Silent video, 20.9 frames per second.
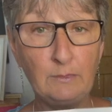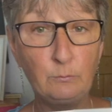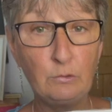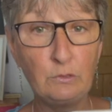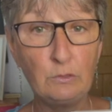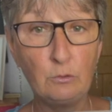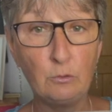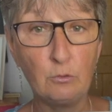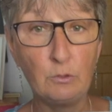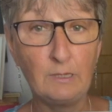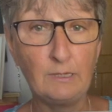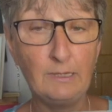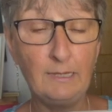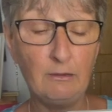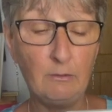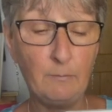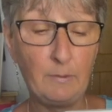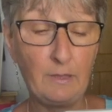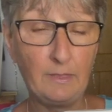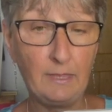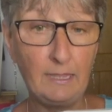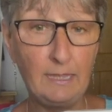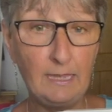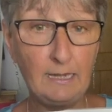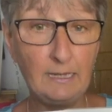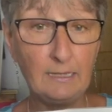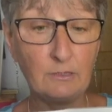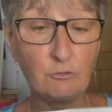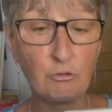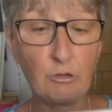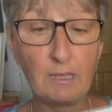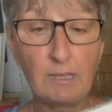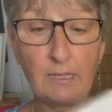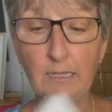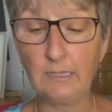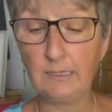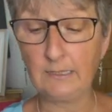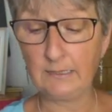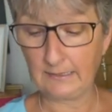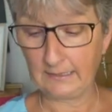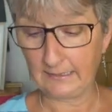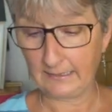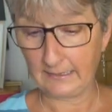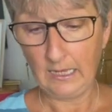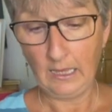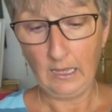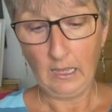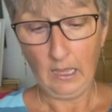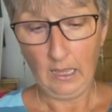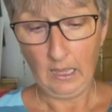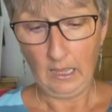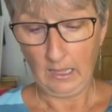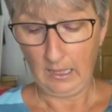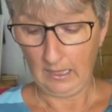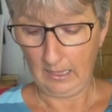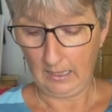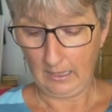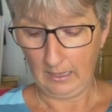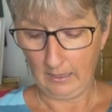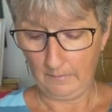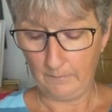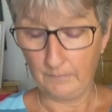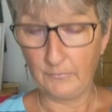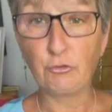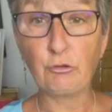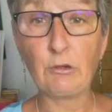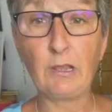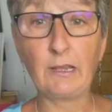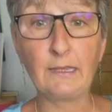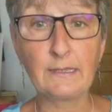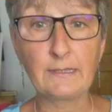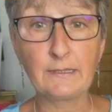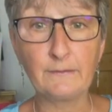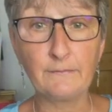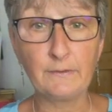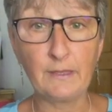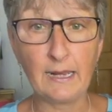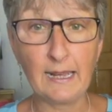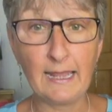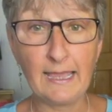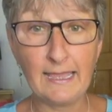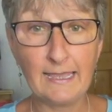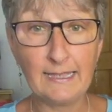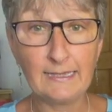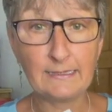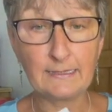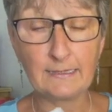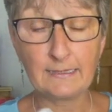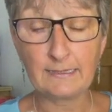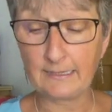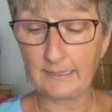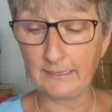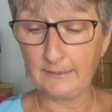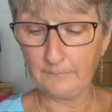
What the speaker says: be talking here about the healing dragons, dragons of the land,